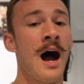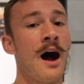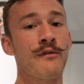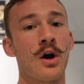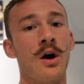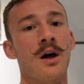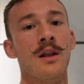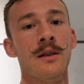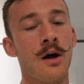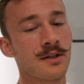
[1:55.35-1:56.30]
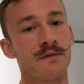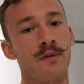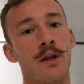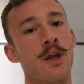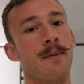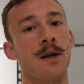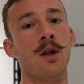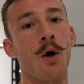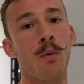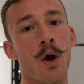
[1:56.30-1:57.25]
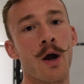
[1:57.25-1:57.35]
I've got a lot of volume and a
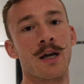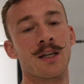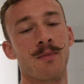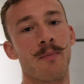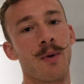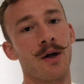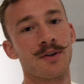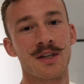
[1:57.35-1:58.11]
lot of work under my belt,